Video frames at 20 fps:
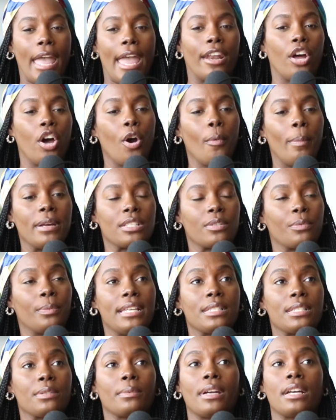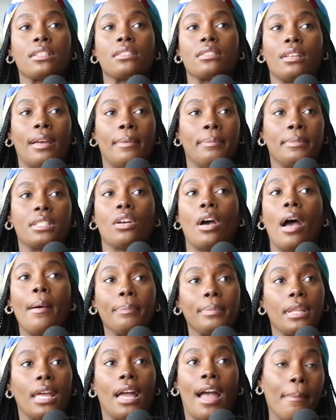a whole bunch of restaurants. I'm
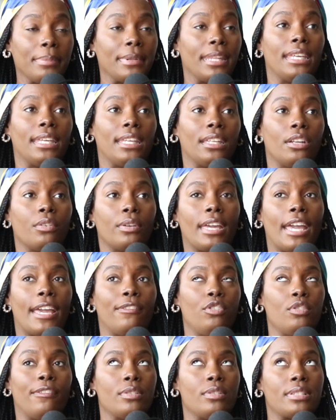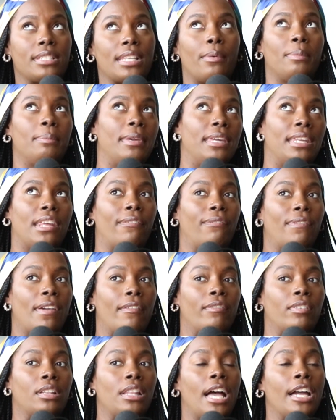thinking, okay, if you say we meeting at
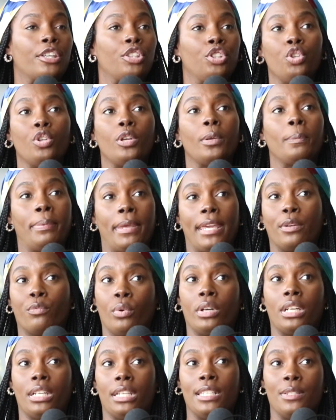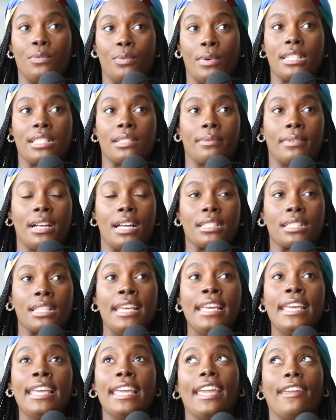5:00, you didn't pick one of these restaurants.
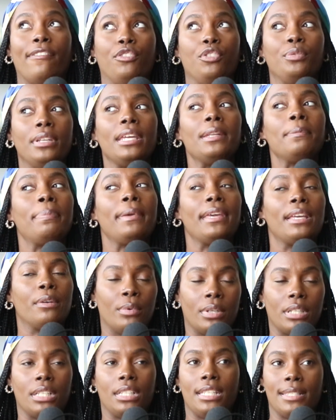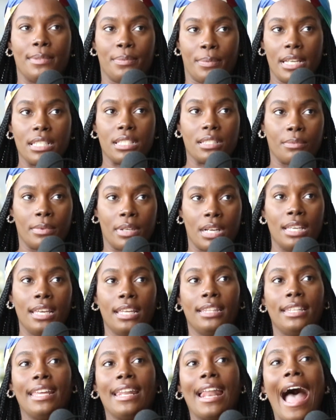If you didn't pick one of these
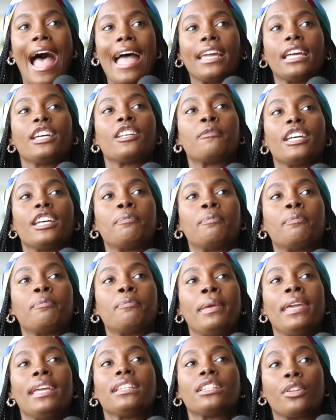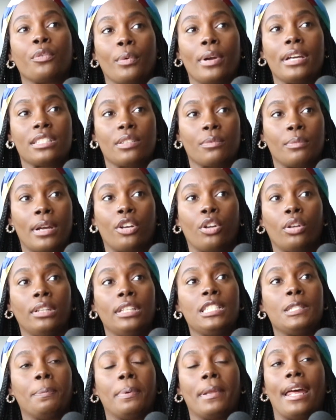restaurants, then I could have picked the restaurant or at
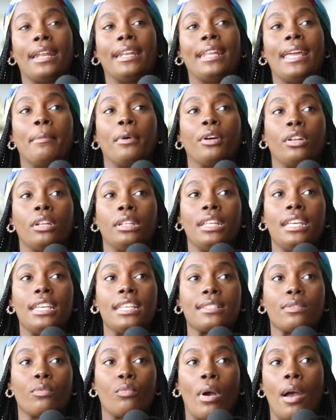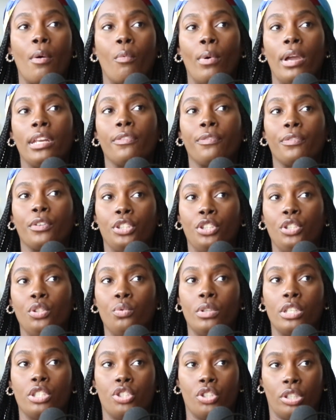least put our name on the list while I'm waiting for you
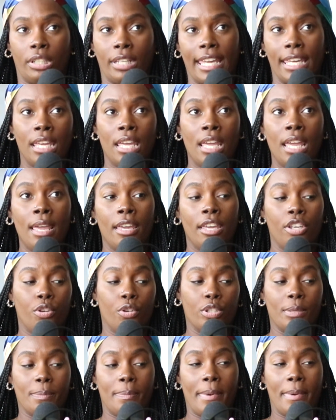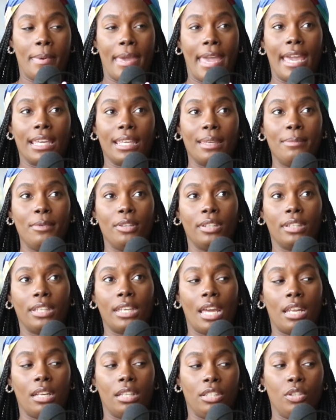because you're late. You was bad
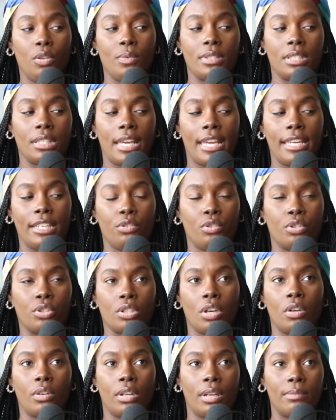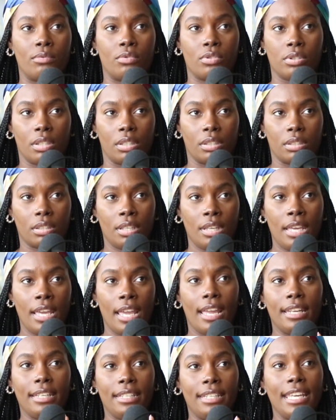communicator. You was late. You showed up drunk.
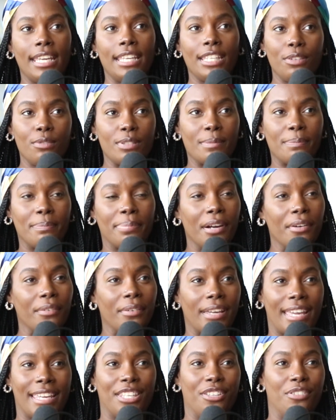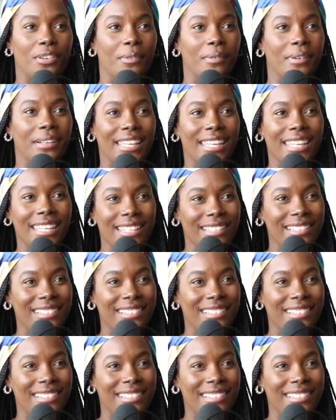And then you was broke and you didn't want to eat.